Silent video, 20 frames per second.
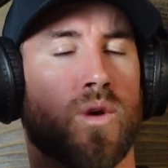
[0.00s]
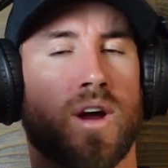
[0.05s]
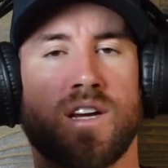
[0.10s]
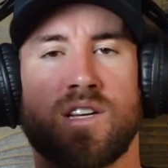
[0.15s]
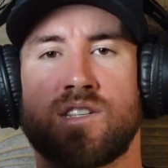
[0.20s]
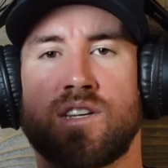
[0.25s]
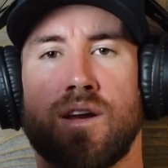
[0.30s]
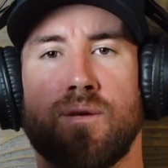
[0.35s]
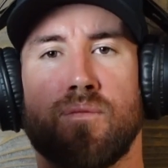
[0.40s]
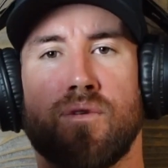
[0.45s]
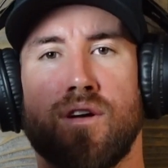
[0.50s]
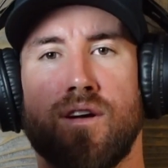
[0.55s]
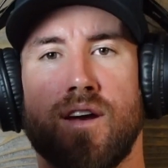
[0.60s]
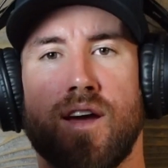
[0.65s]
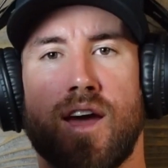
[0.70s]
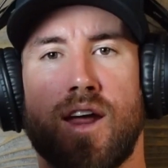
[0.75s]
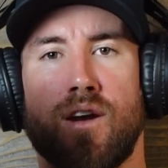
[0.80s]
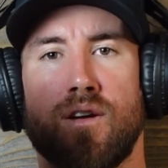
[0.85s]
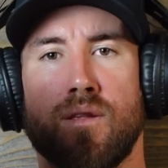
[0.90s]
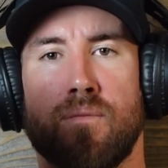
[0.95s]
rice steamer at
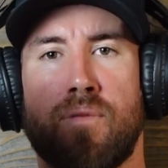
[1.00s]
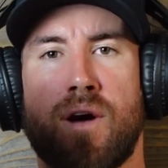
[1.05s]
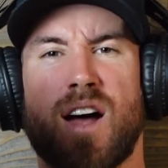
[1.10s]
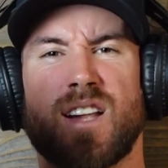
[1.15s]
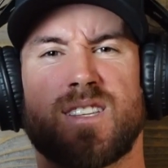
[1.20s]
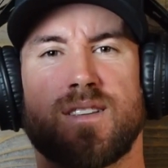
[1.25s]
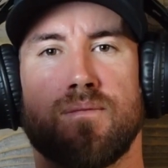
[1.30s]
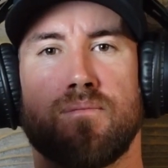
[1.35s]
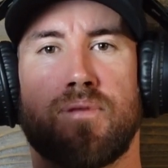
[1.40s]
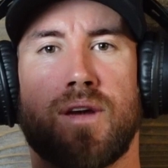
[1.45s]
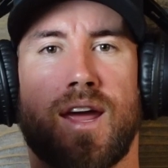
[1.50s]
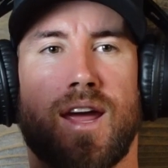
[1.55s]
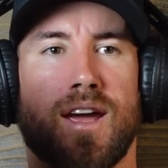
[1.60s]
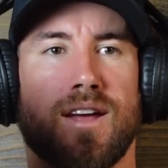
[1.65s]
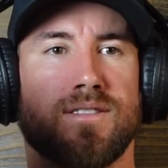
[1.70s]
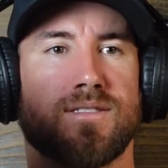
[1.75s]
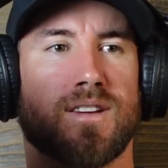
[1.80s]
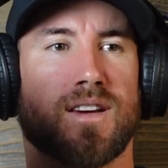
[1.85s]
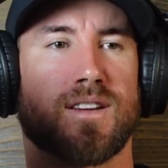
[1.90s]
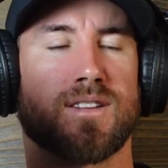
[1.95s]
night or the pots and pans.